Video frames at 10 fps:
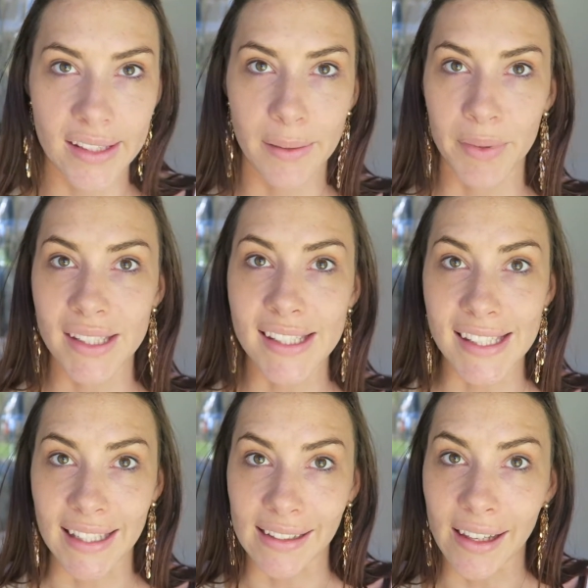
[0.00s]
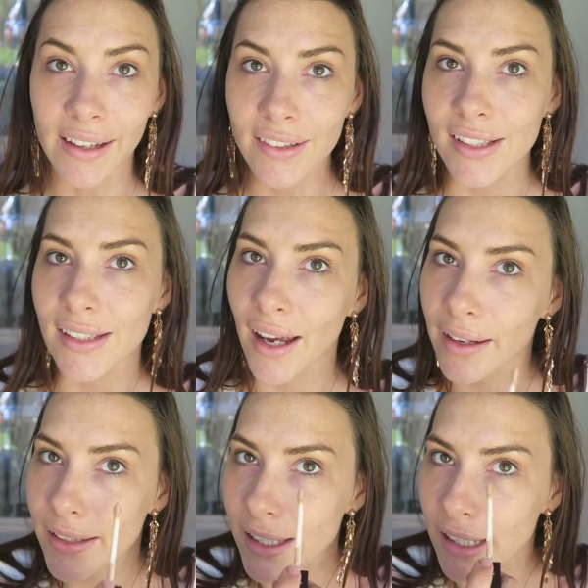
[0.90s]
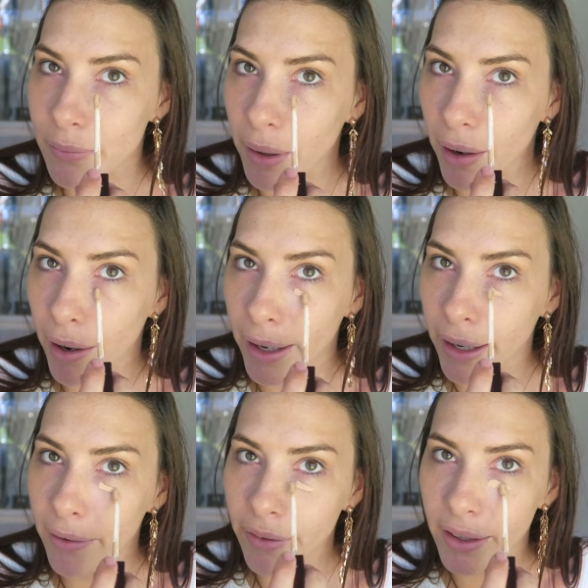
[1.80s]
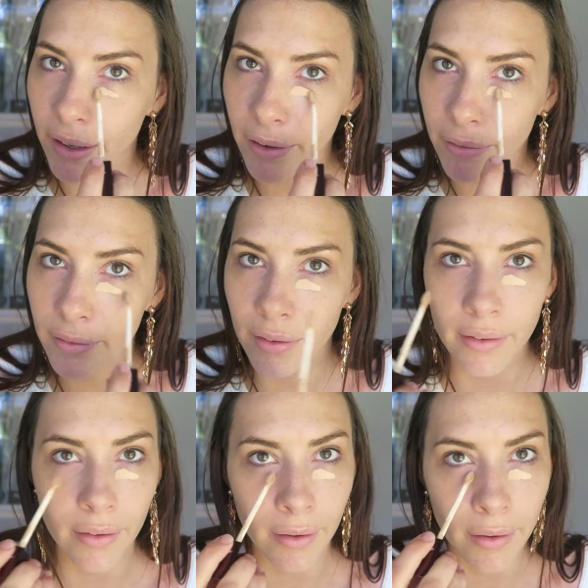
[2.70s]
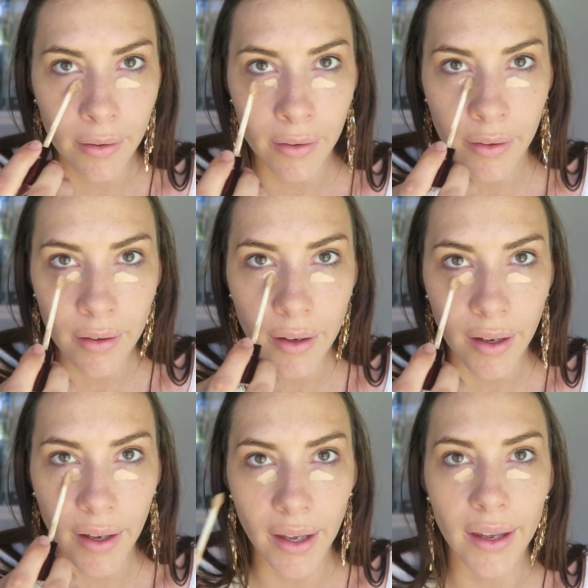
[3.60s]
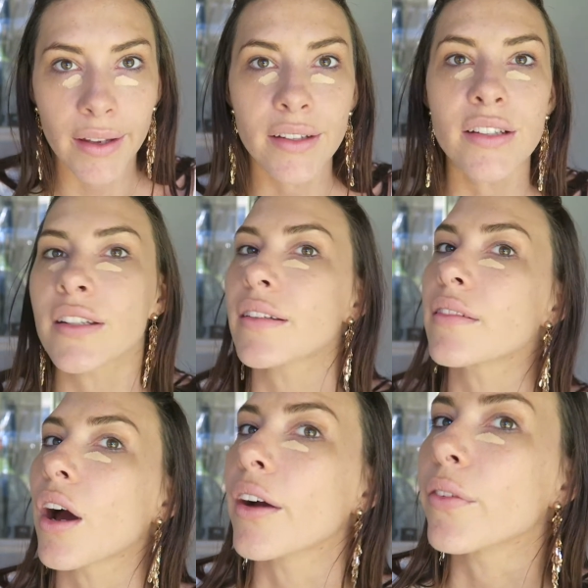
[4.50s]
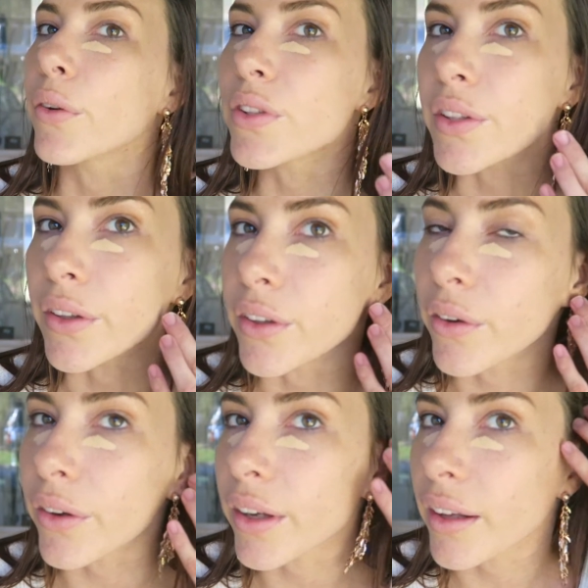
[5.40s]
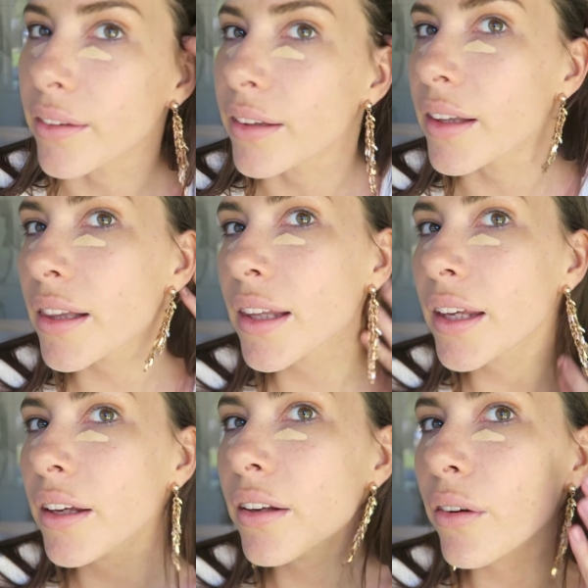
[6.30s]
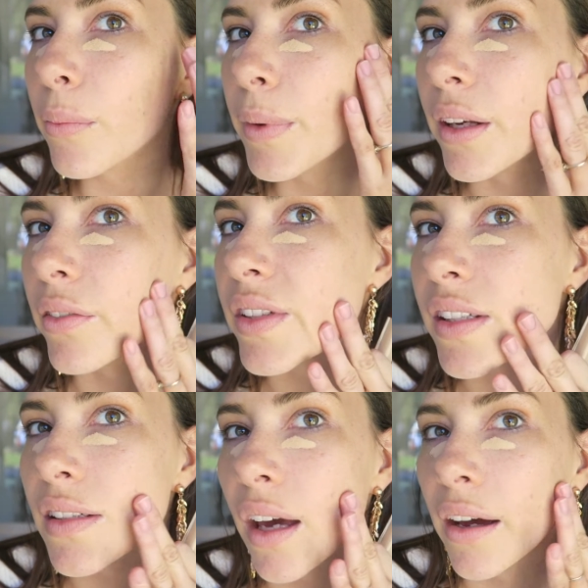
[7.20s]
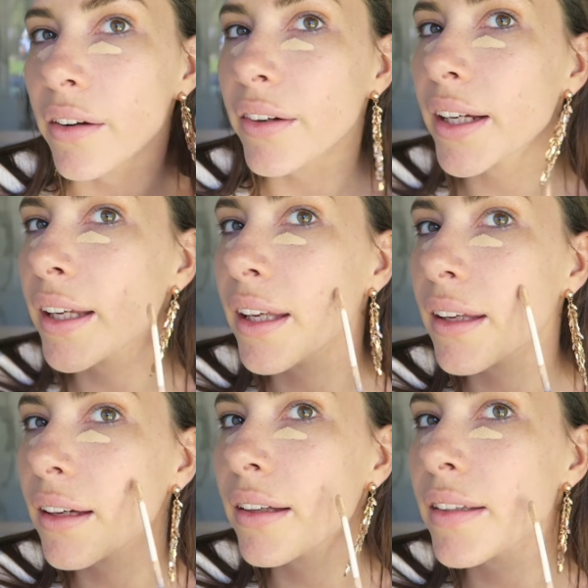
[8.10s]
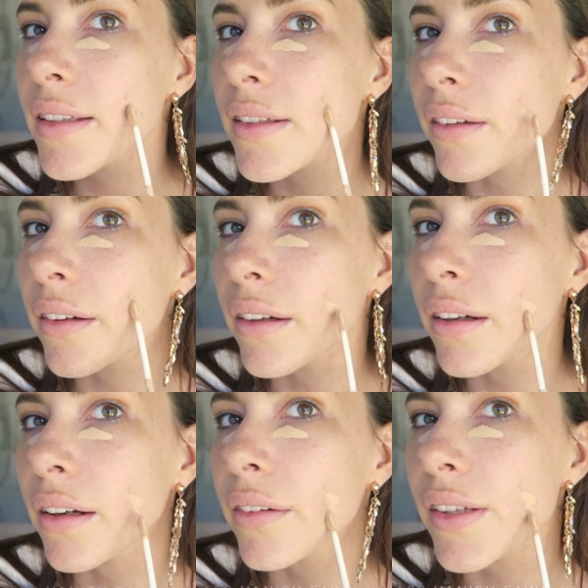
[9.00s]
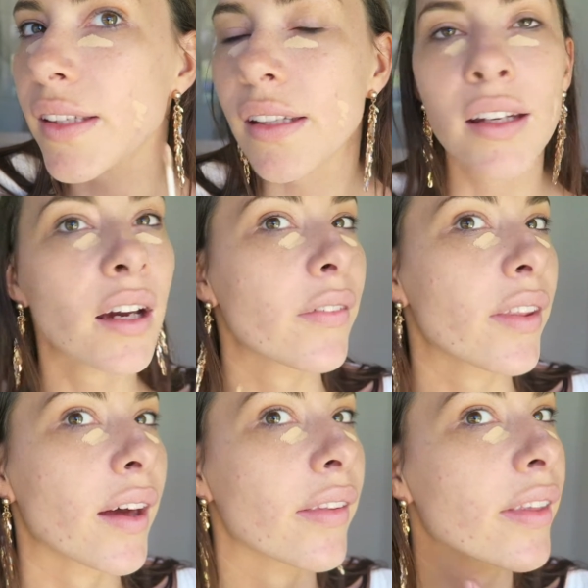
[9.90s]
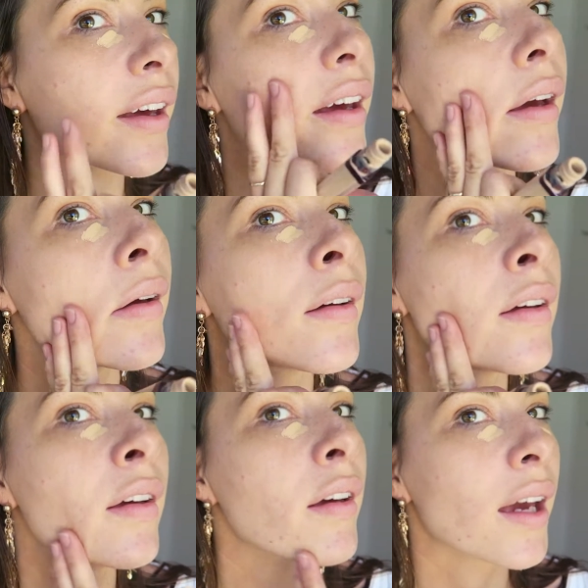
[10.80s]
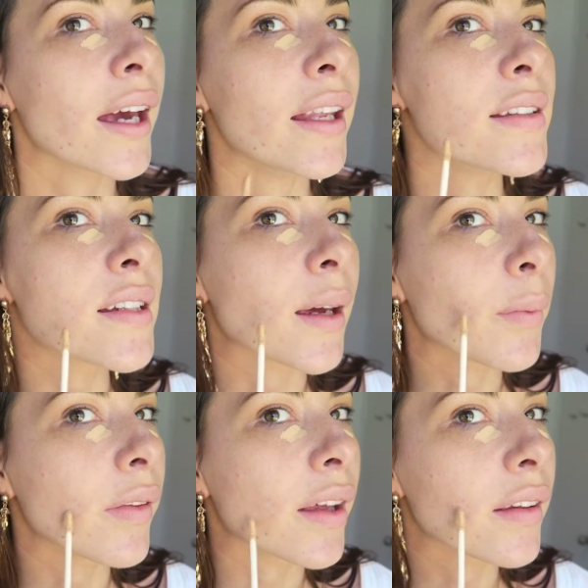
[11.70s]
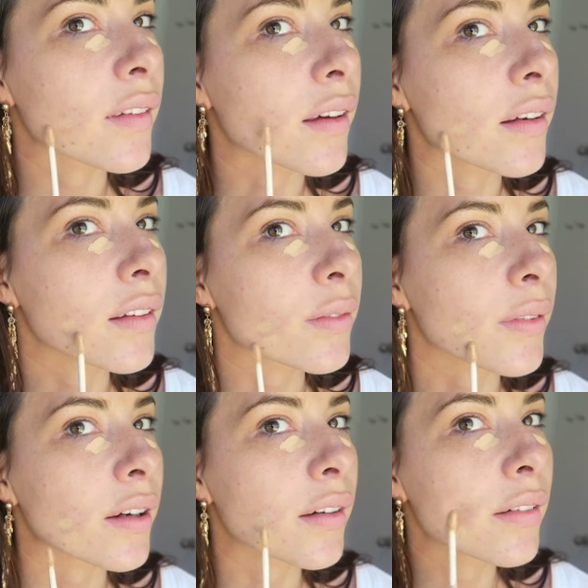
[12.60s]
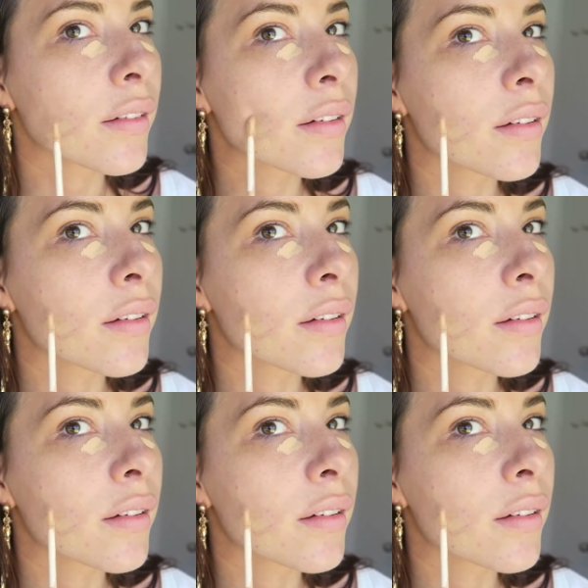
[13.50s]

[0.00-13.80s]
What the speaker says: some concealer just underneath my eye area, and I've also got a little bit of scarring here, so I'm just going to cover that there, and same on that side as well.